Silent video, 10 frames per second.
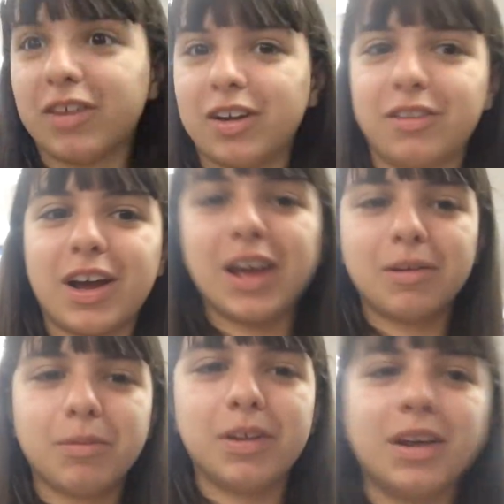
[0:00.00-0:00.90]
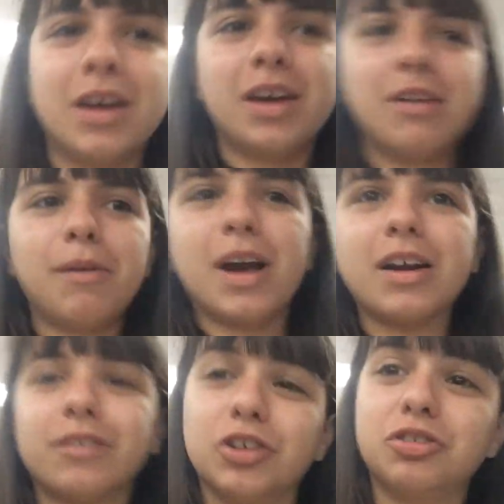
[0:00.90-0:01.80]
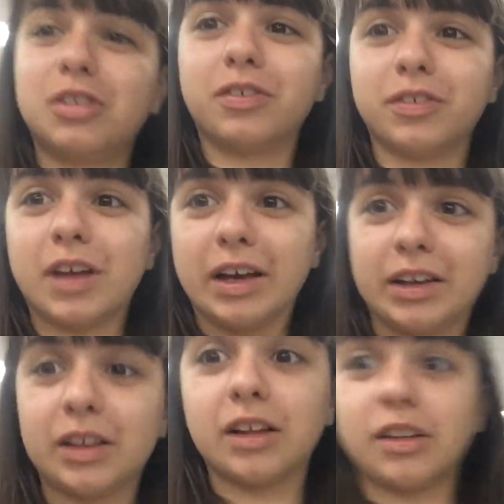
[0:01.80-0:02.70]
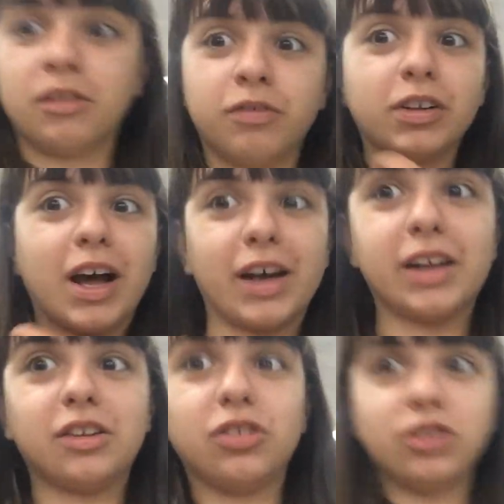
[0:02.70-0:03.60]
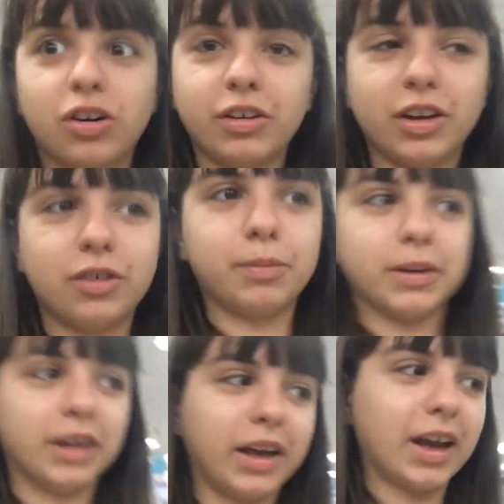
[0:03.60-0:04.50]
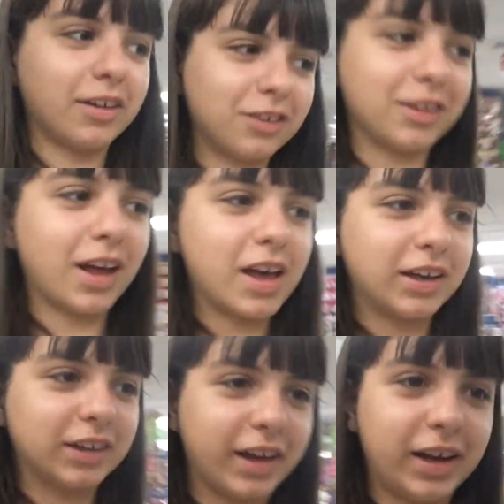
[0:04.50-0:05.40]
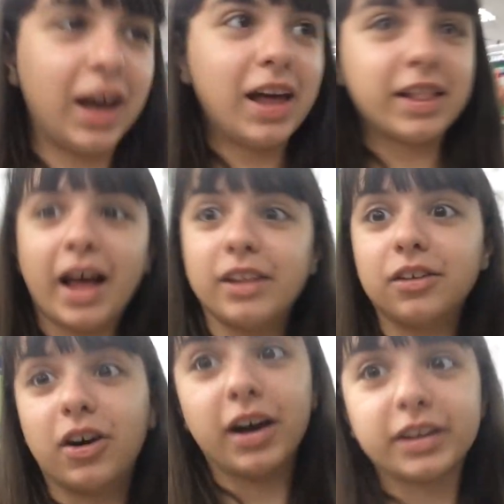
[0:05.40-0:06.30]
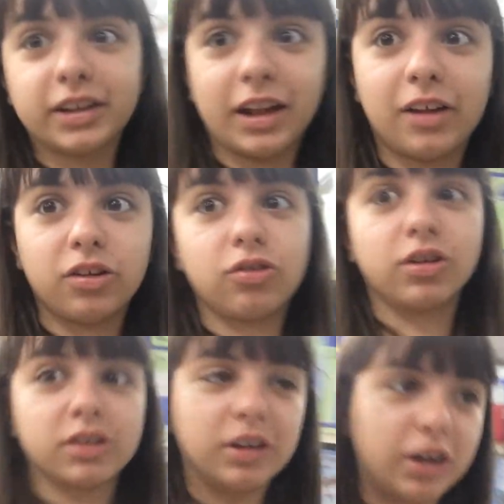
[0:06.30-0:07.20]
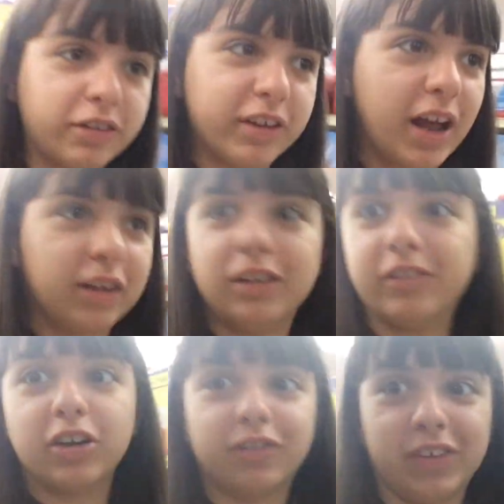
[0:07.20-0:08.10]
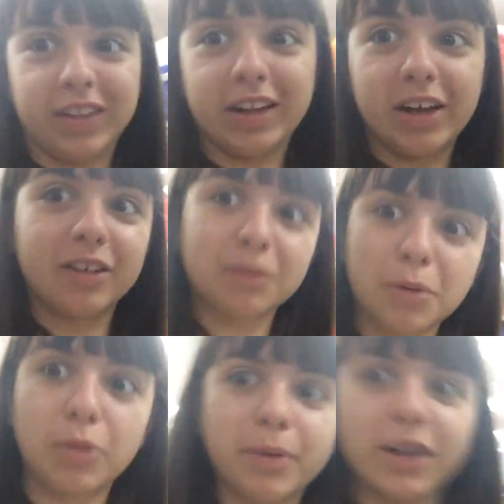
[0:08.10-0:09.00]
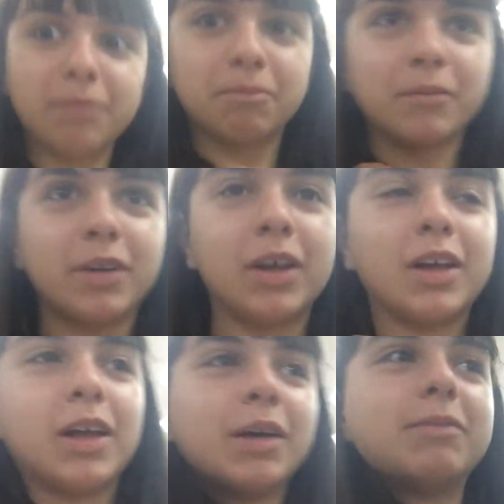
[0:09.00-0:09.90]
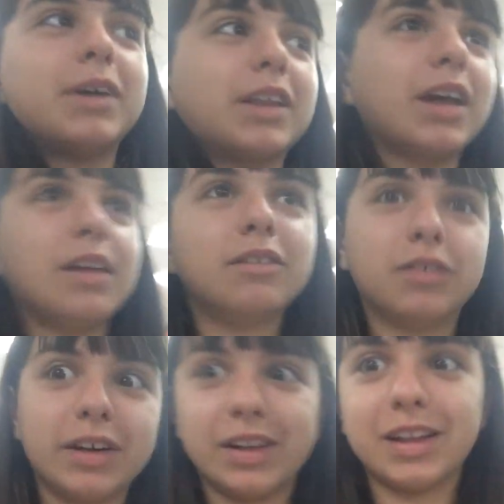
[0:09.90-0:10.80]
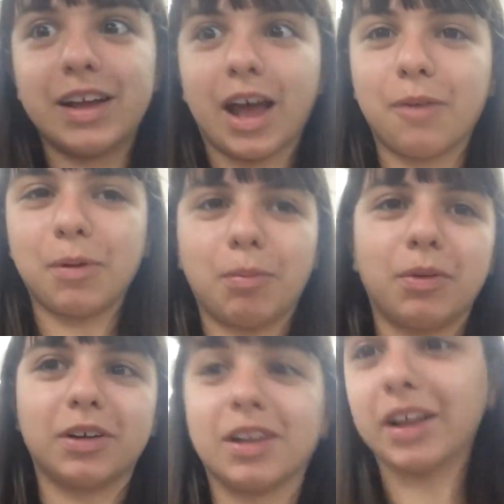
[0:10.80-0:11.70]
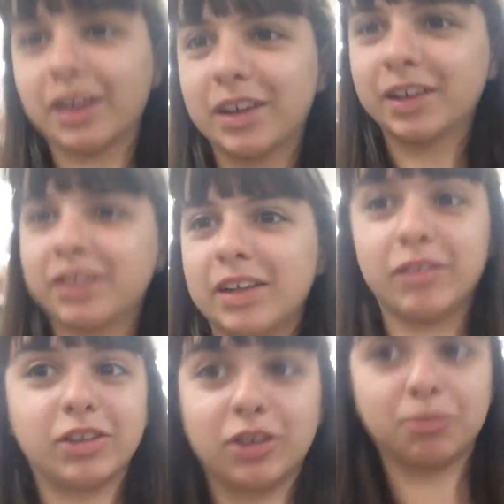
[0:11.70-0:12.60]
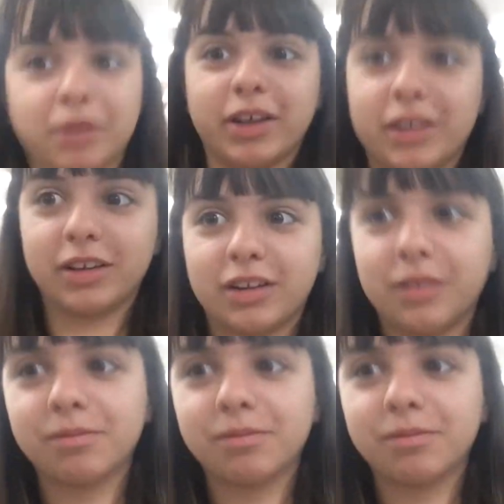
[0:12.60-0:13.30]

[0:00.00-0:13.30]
video games. It would be kind of rude to like vlog it to show you, but like I was saying, like that I saw it because now the door is closed and I don't even know if he's in there at the moment. So that's kind of a funny thing how people could like live in certain places.